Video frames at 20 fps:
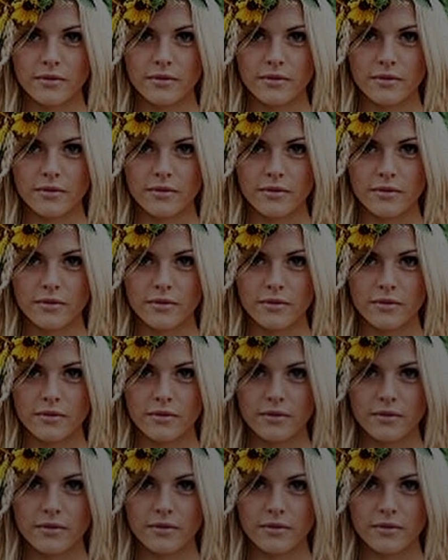
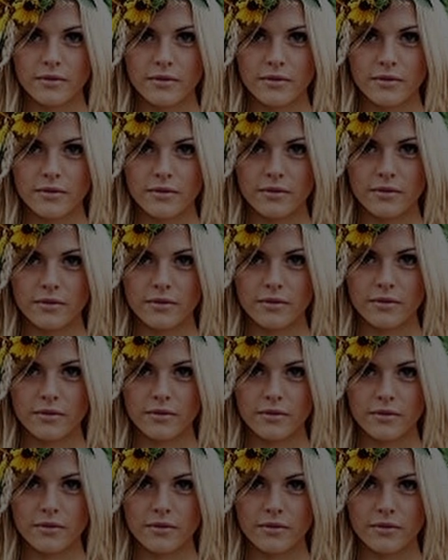
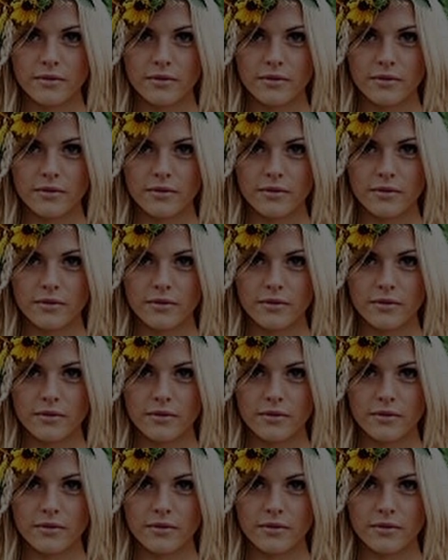No one is speaking in this clip.